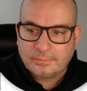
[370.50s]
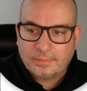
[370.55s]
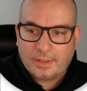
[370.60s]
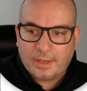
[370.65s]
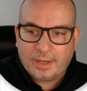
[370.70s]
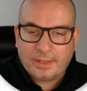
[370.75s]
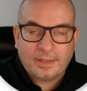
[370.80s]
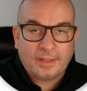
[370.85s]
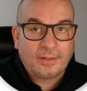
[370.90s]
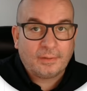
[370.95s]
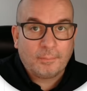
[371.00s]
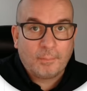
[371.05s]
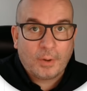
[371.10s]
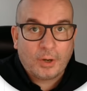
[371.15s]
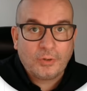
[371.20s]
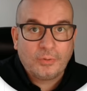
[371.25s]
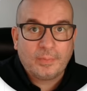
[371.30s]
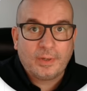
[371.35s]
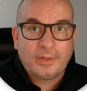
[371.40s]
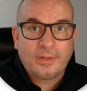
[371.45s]
And at the
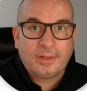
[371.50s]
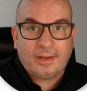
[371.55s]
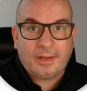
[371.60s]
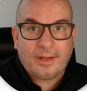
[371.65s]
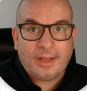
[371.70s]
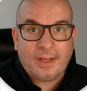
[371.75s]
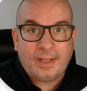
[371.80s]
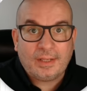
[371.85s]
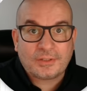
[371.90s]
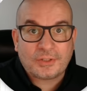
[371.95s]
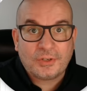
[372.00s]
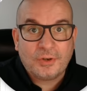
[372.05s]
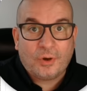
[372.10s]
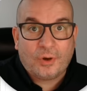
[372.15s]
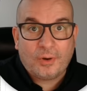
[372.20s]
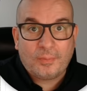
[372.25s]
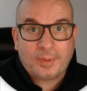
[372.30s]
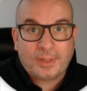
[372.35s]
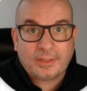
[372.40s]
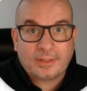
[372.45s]
moment, it's not
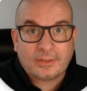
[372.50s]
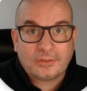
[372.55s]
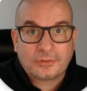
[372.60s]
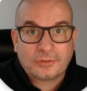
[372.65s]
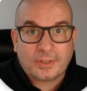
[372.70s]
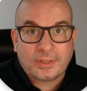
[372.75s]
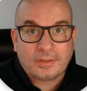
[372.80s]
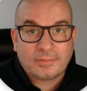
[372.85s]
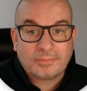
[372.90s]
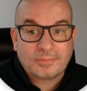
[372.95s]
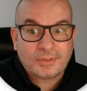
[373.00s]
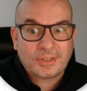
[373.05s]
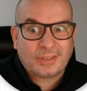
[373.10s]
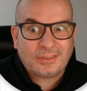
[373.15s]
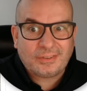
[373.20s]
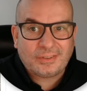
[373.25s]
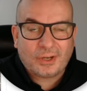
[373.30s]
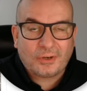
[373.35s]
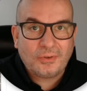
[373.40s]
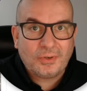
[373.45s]
obligatory, so they
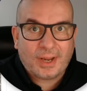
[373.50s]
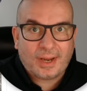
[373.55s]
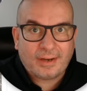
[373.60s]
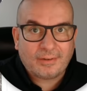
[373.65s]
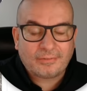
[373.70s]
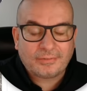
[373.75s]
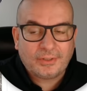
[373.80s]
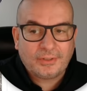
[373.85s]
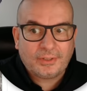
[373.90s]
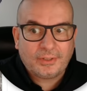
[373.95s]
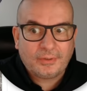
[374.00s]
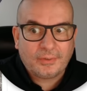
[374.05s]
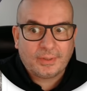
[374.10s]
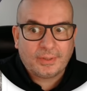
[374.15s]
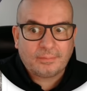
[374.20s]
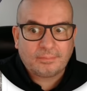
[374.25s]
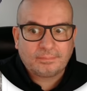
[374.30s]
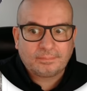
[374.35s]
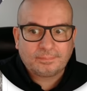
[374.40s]
don't have to do it.